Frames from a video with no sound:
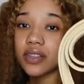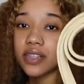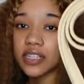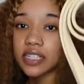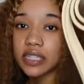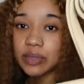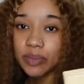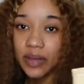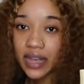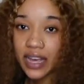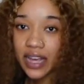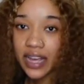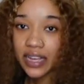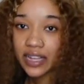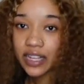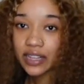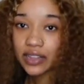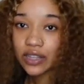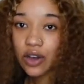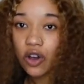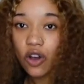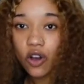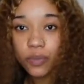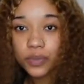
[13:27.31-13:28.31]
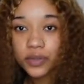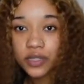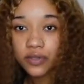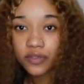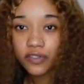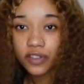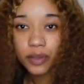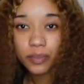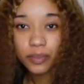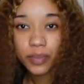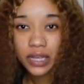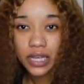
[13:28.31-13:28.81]
this bag in the hopes
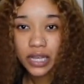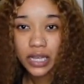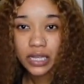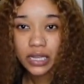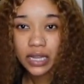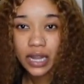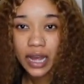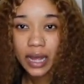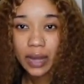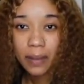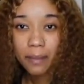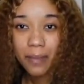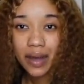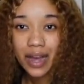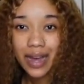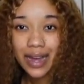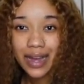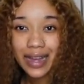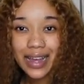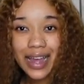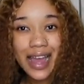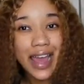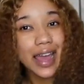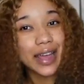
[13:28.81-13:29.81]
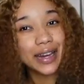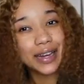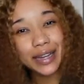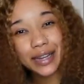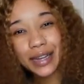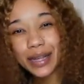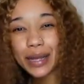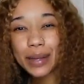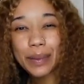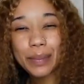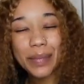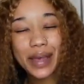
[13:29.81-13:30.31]
of it being like my
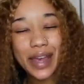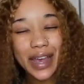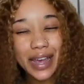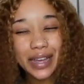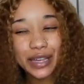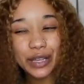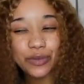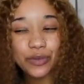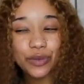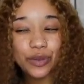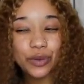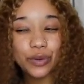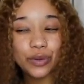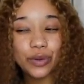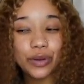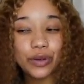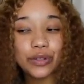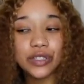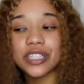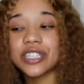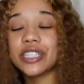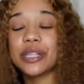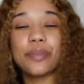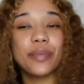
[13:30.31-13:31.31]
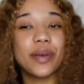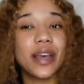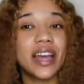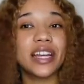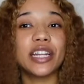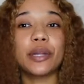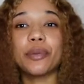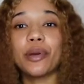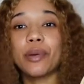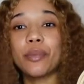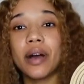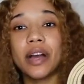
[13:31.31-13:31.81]
editing bag, if you will. Just a
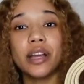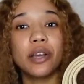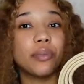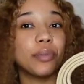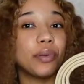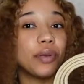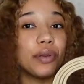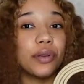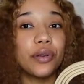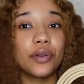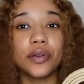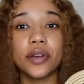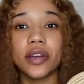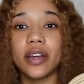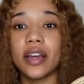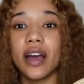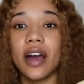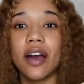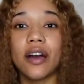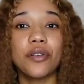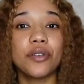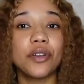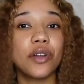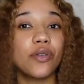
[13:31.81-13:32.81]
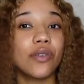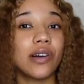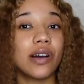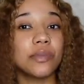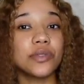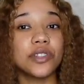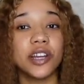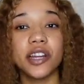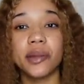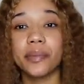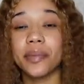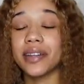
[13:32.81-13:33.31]
bag to put my computer in. I don't know why I'm
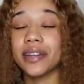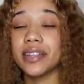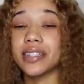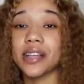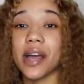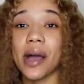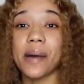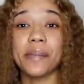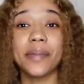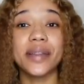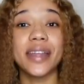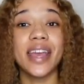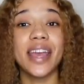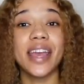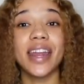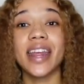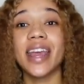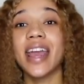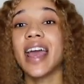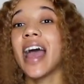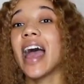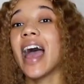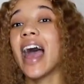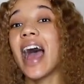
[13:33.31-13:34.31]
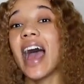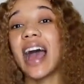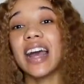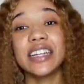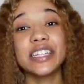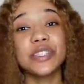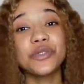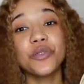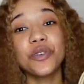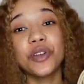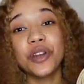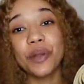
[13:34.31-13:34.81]
trying to make this complicated. I
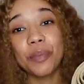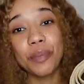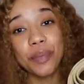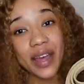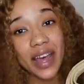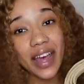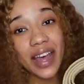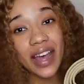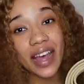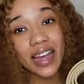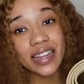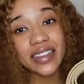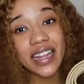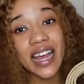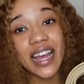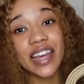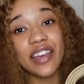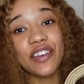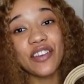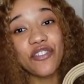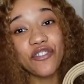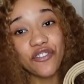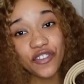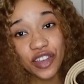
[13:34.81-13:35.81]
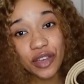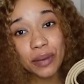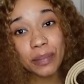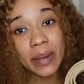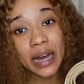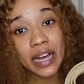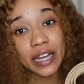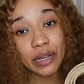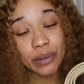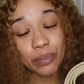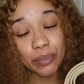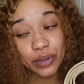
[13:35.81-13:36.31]
just wanted a bag that could fit
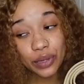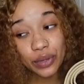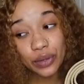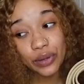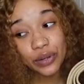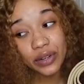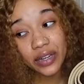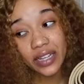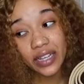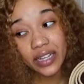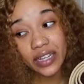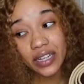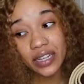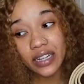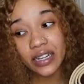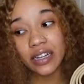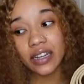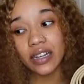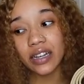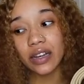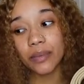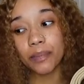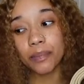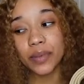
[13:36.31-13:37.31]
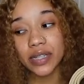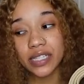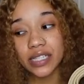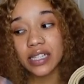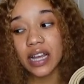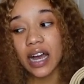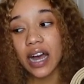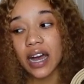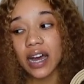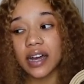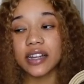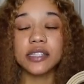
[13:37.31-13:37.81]
my computer in
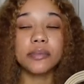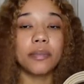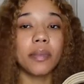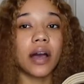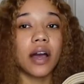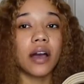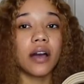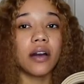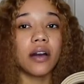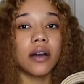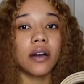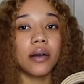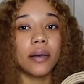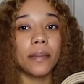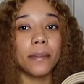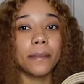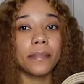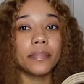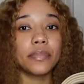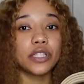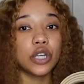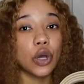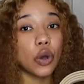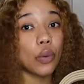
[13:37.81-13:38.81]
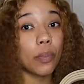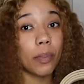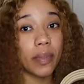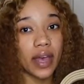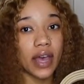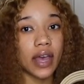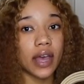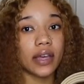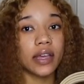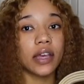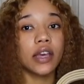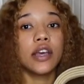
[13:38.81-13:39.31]
besides my um, tote
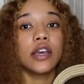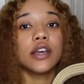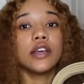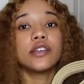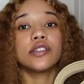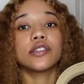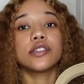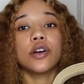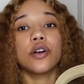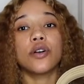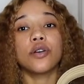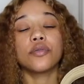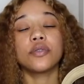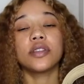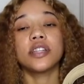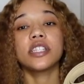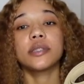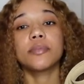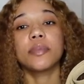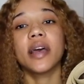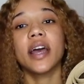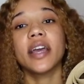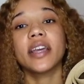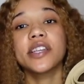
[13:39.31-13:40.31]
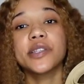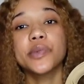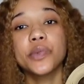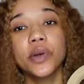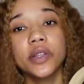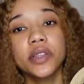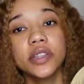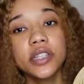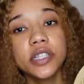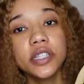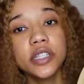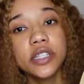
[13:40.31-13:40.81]
bag. So this bag is
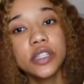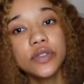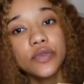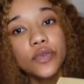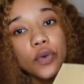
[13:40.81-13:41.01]
what this is